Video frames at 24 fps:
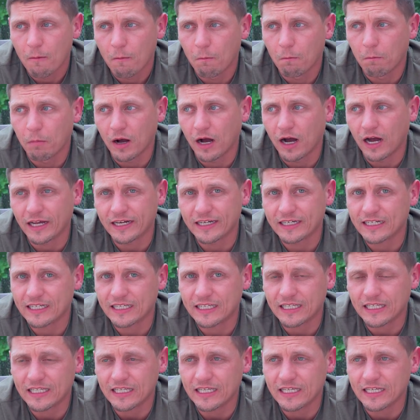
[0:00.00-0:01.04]
but
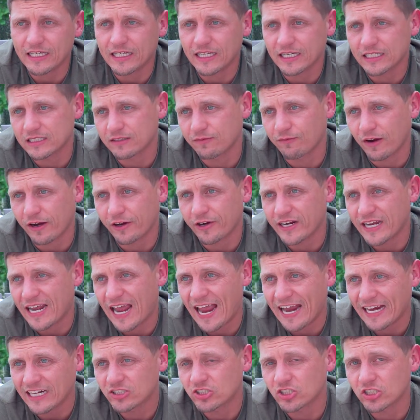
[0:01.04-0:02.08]
he gets very
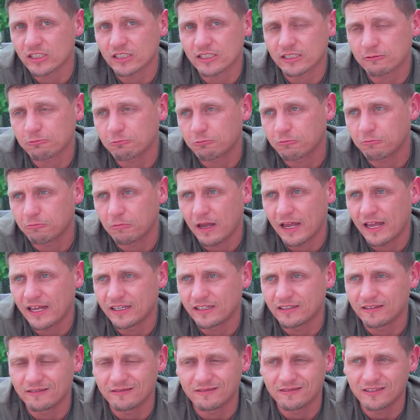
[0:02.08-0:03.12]
anxious
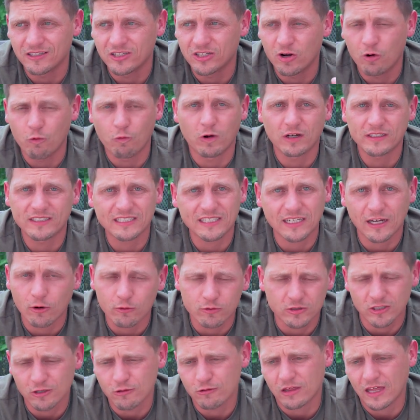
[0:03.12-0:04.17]
and, you know, wants to
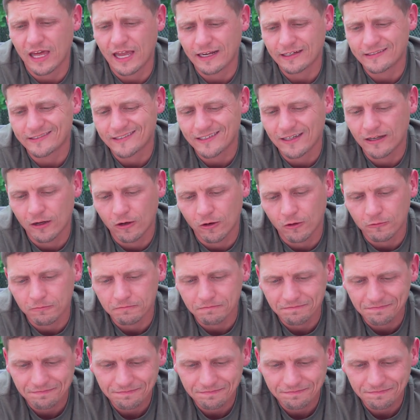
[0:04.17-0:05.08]
go do things. So